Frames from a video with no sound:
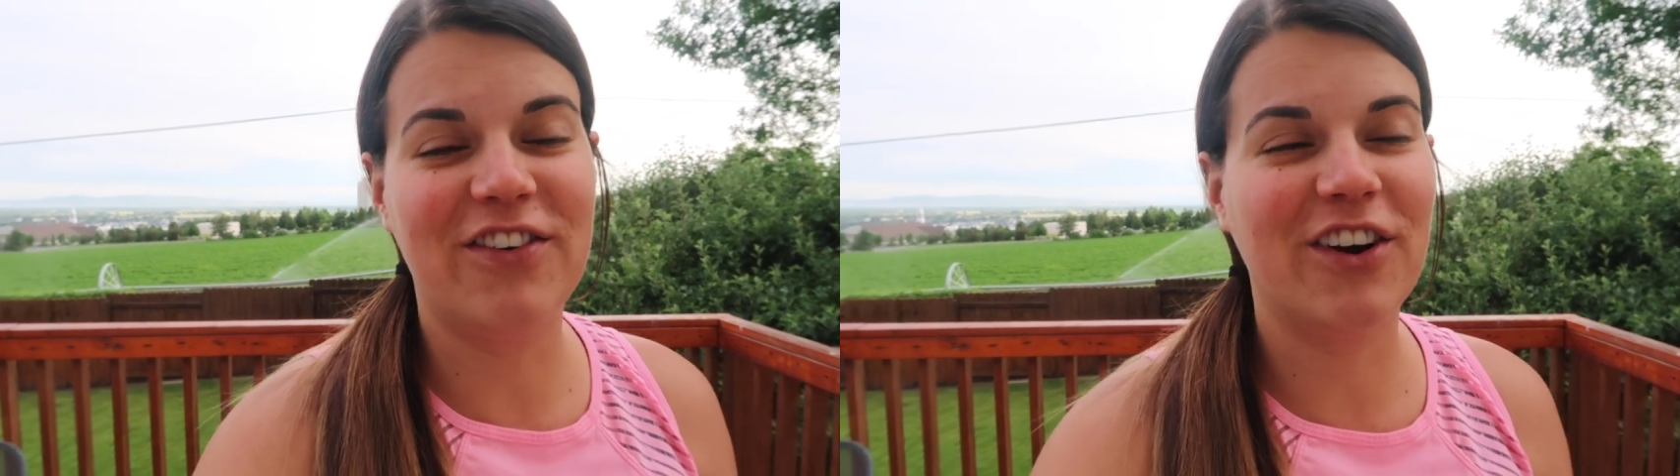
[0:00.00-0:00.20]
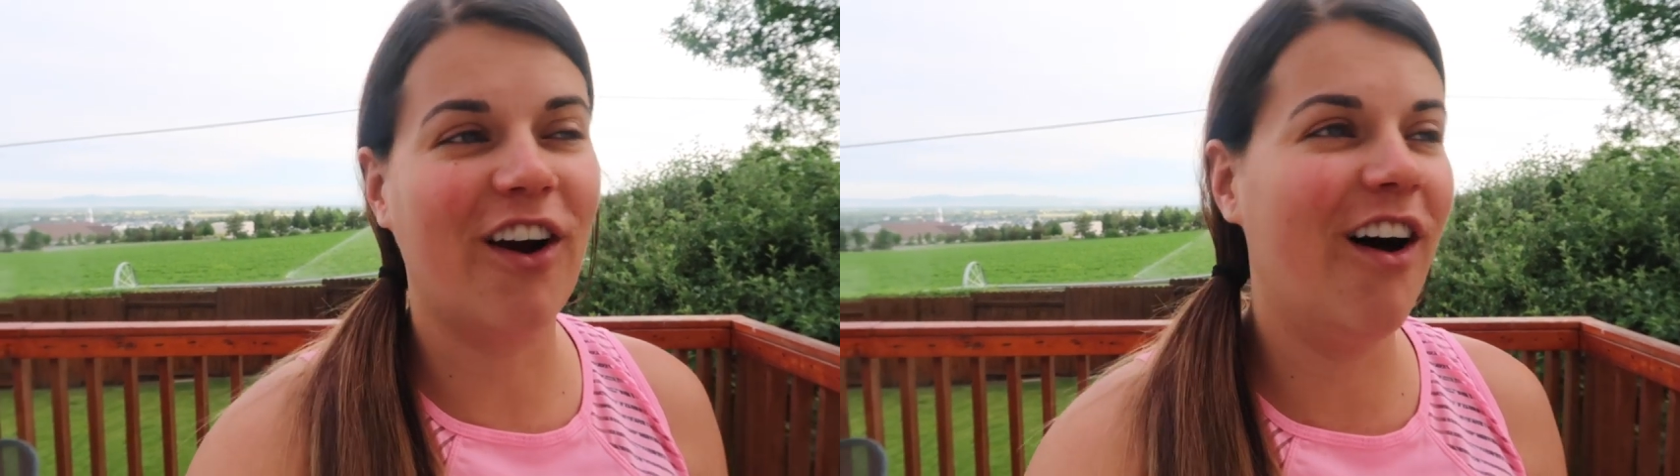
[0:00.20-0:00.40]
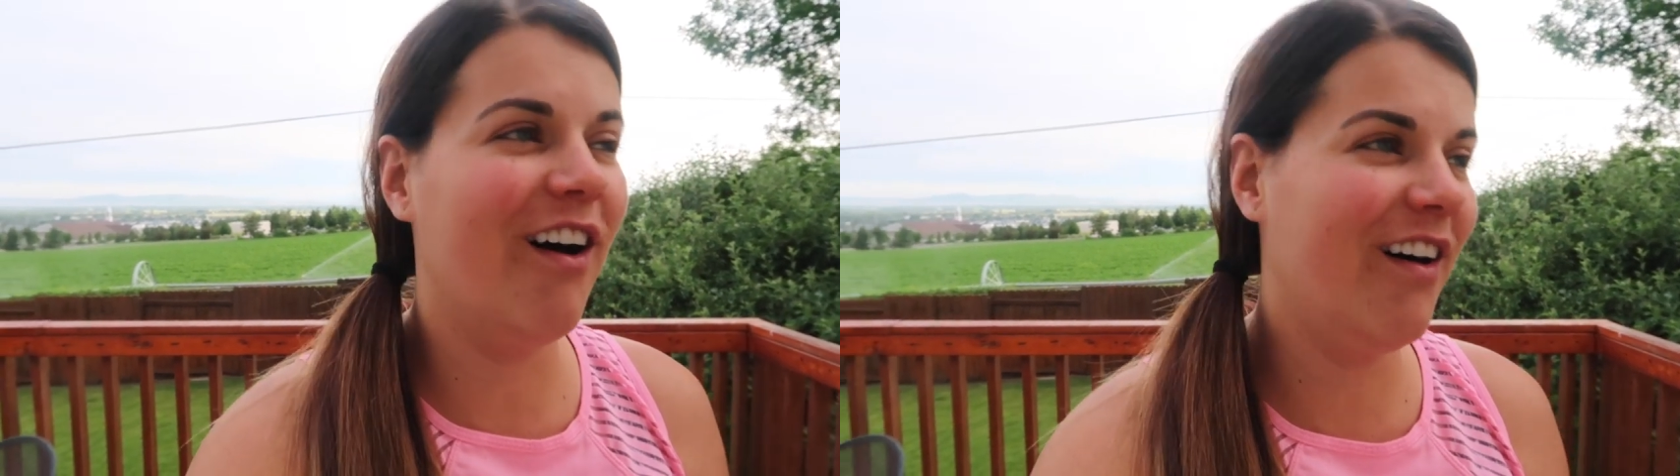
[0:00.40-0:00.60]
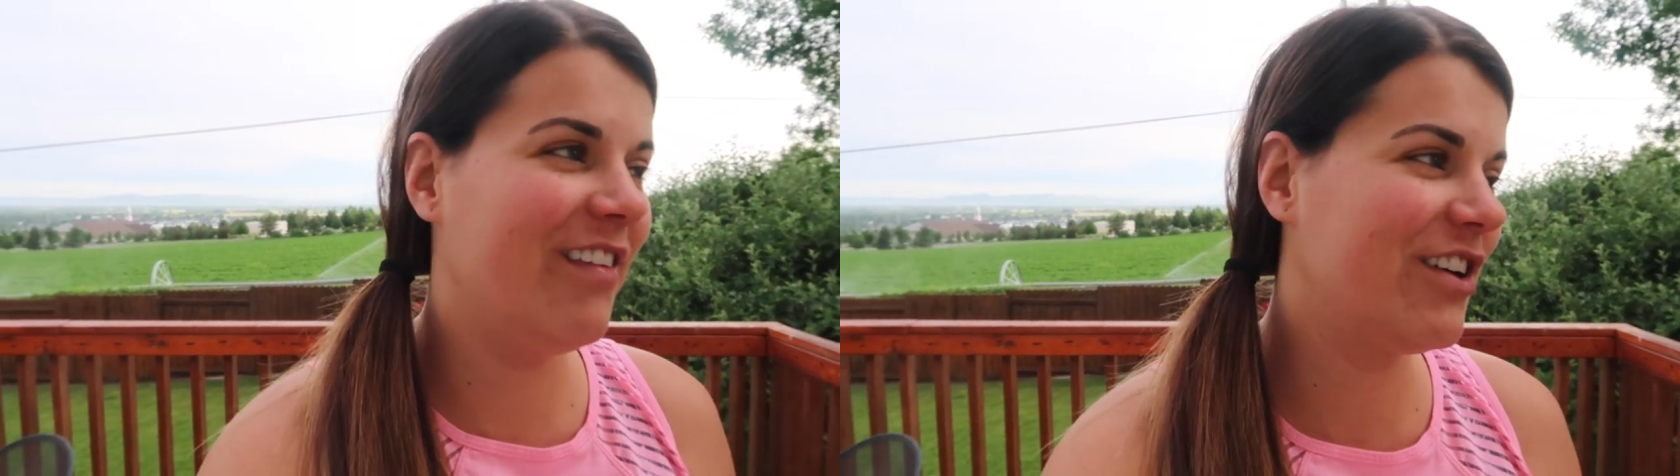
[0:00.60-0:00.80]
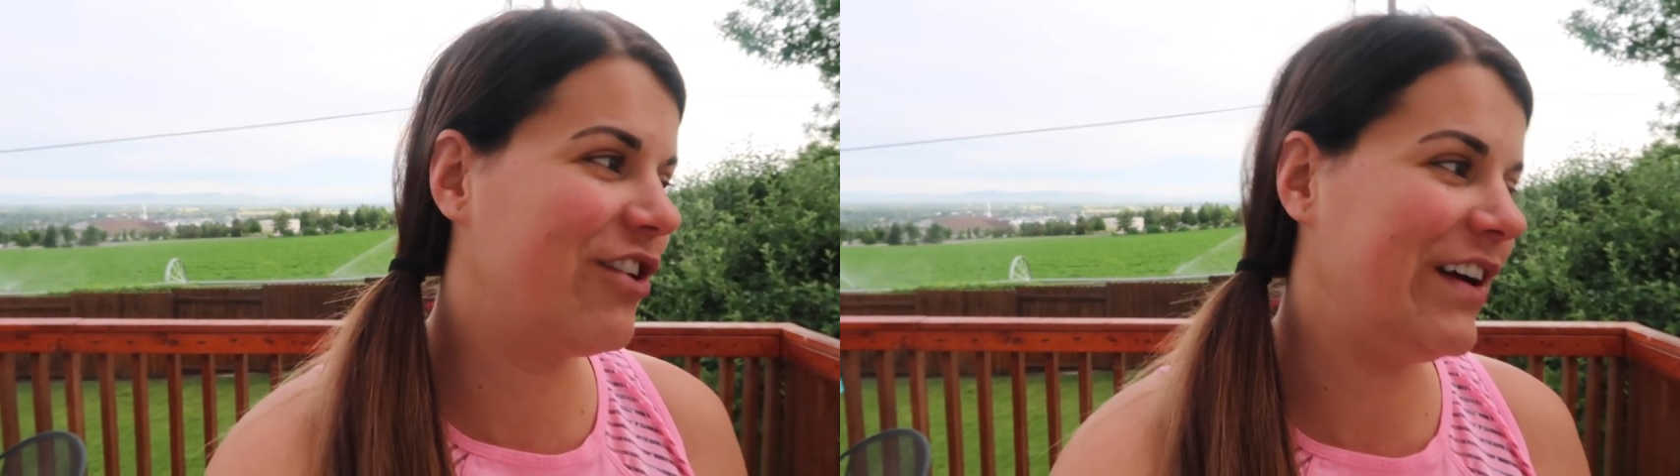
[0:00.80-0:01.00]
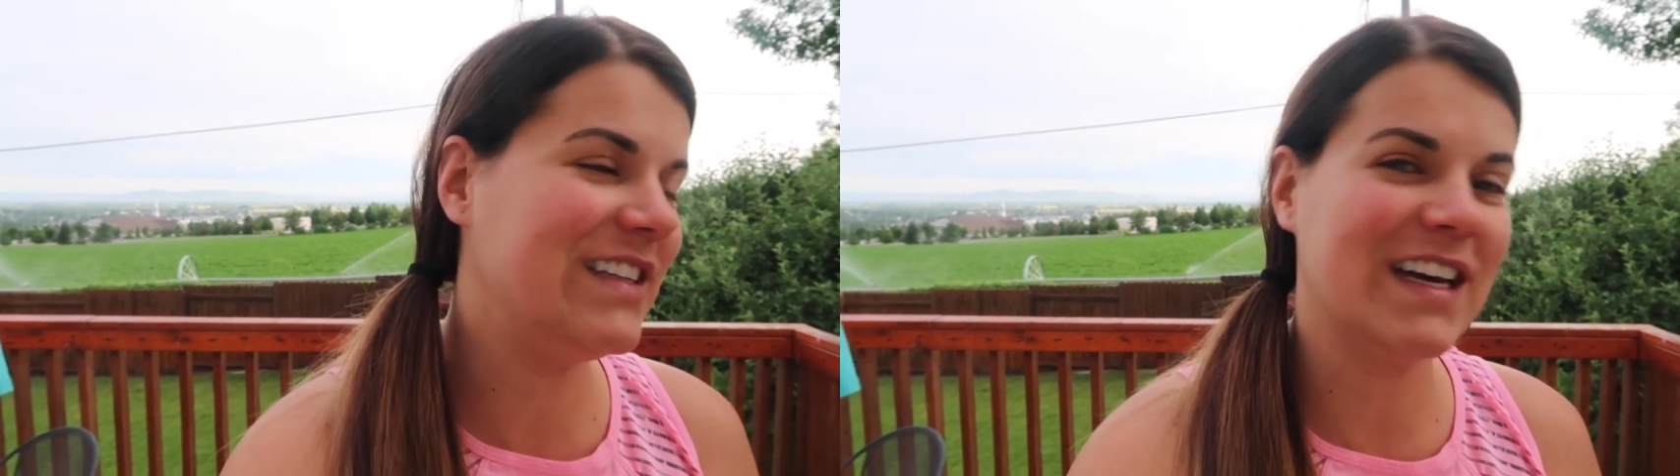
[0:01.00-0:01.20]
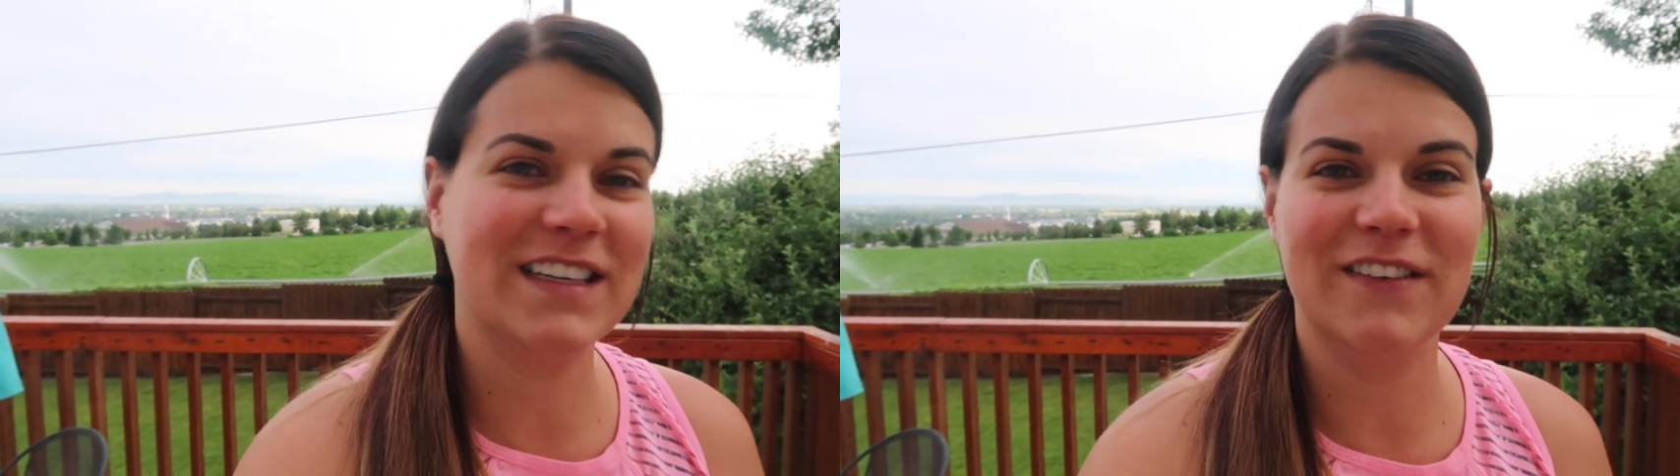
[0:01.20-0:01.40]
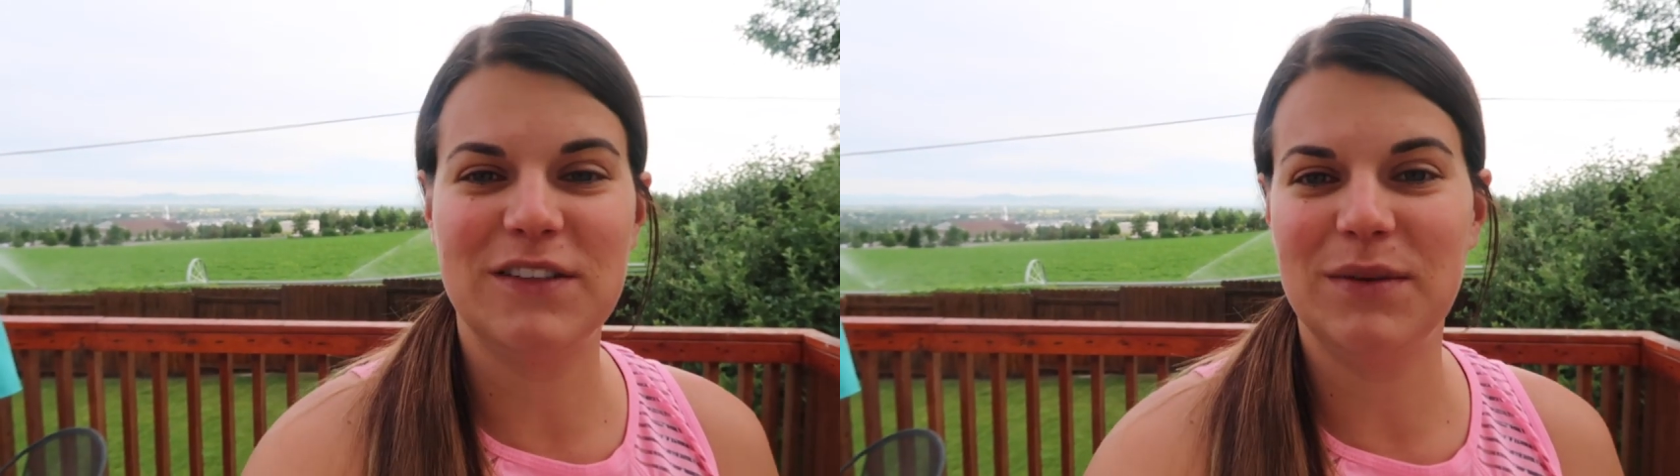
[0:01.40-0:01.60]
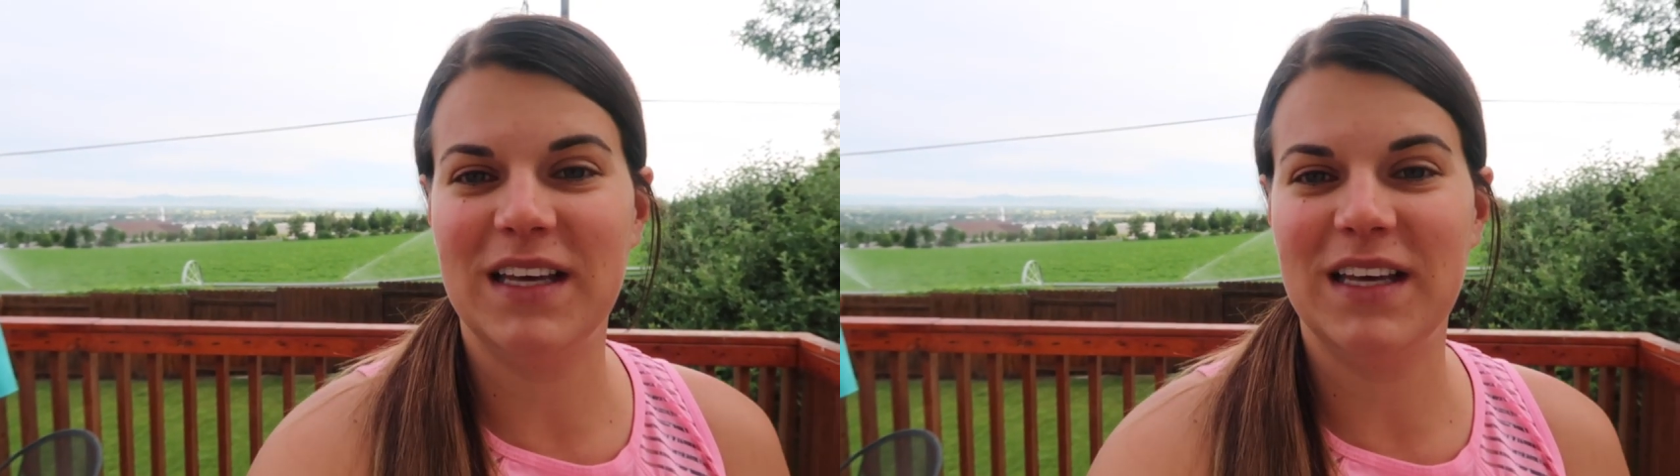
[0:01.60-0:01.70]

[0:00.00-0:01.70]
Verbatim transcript: After all the crazy activities